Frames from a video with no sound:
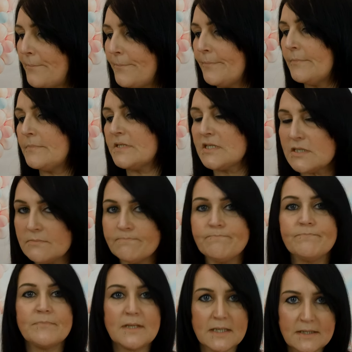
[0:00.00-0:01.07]

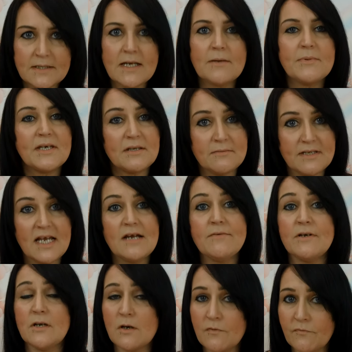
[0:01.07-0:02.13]
I'm
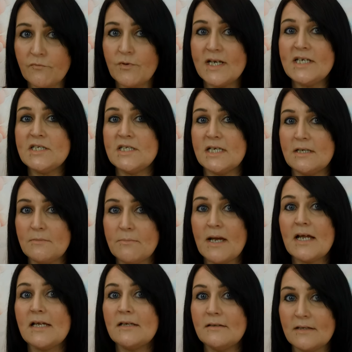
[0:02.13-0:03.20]
near enough reaching
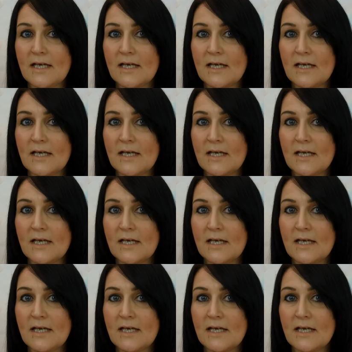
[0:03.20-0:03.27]
my